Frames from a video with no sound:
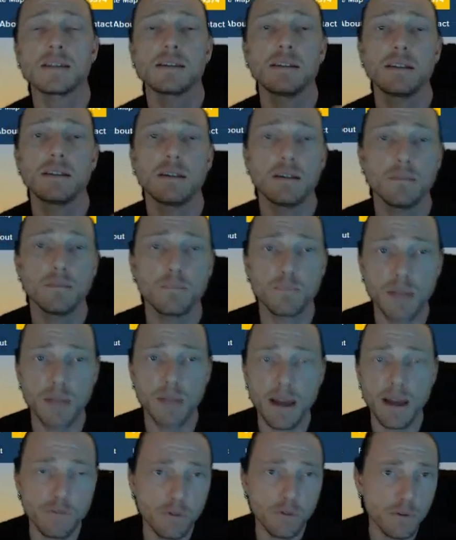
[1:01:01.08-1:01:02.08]
to the
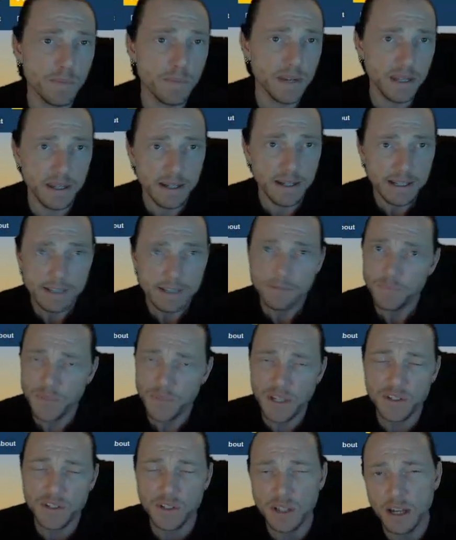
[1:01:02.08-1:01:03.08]
platform, and it
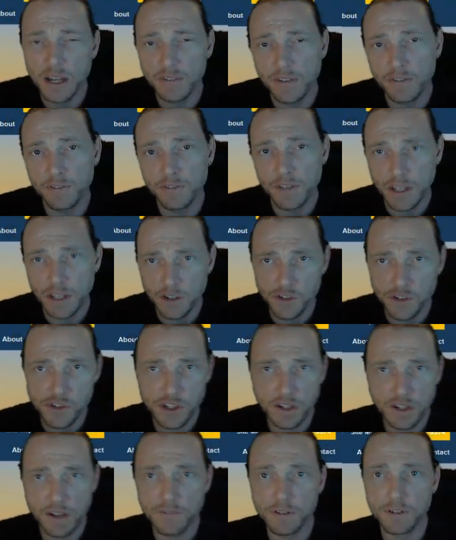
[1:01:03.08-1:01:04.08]
takes a lot of energy
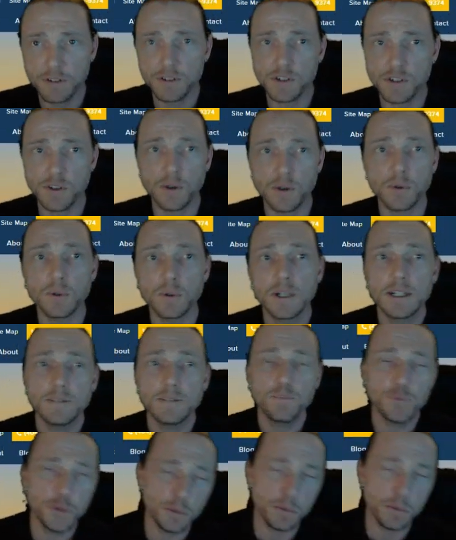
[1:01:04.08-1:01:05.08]
and effort. So
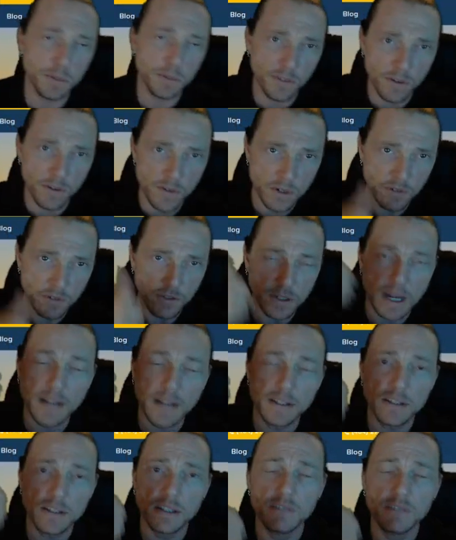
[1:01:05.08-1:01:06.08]
do me a favor. If you got
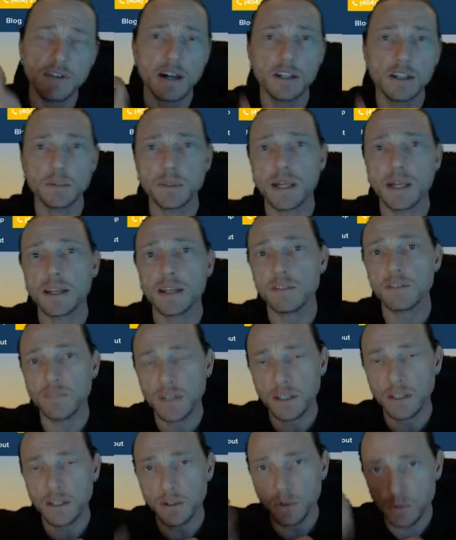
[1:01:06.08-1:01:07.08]
anything valuable out of the
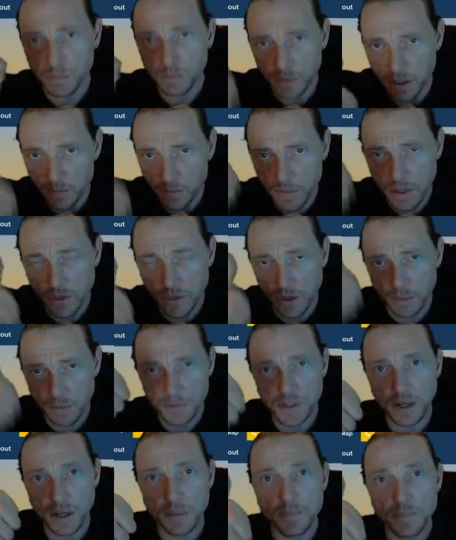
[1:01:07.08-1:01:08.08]
video, give me a
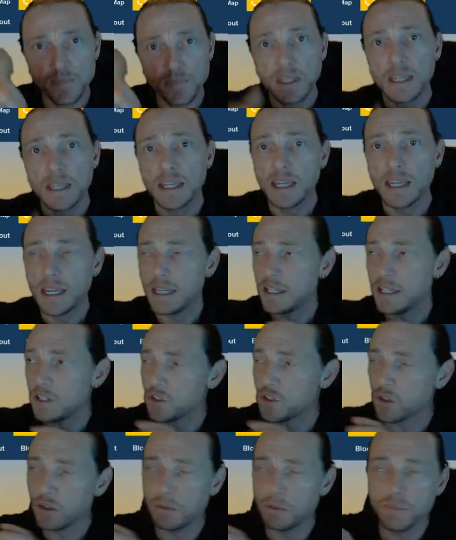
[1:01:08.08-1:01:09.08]
thumbs up. And in
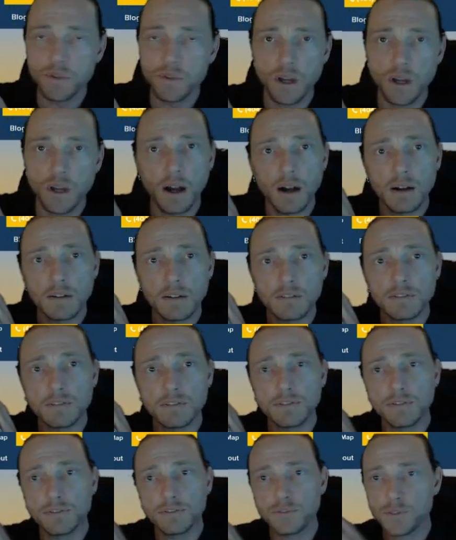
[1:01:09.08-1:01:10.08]
terms of
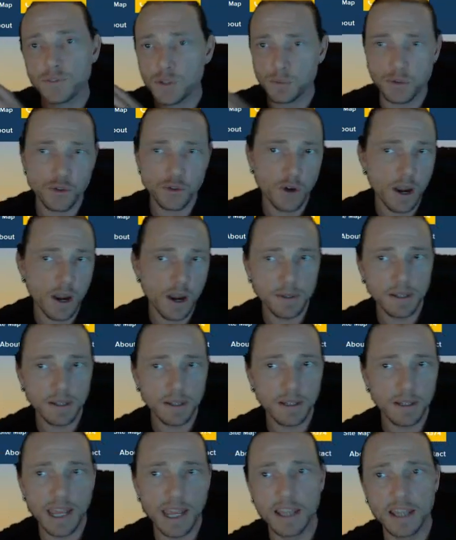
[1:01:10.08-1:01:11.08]
subscribing,
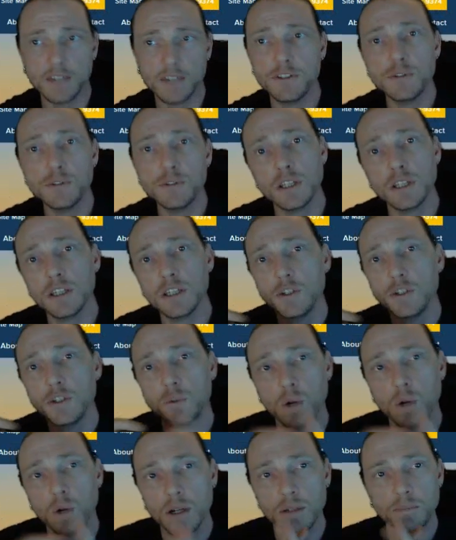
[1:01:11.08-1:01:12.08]
hey, if you think you
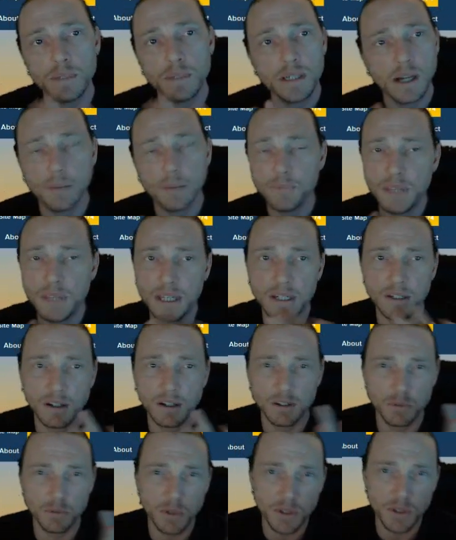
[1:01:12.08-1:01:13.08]
want to be updated
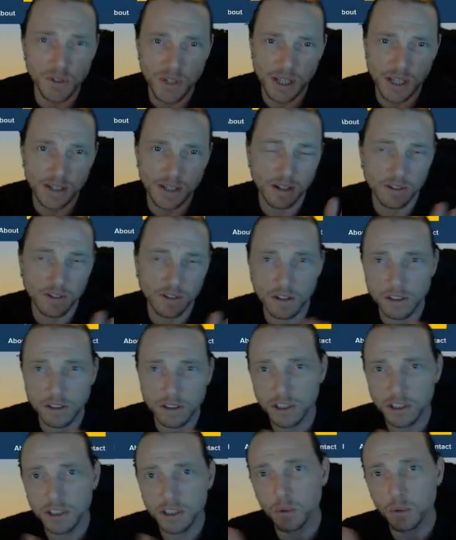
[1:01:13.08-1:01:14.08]
on real estate
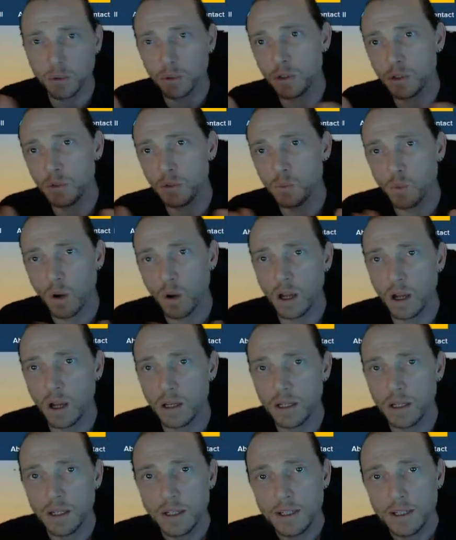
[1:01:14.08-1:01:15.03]
technology, or you want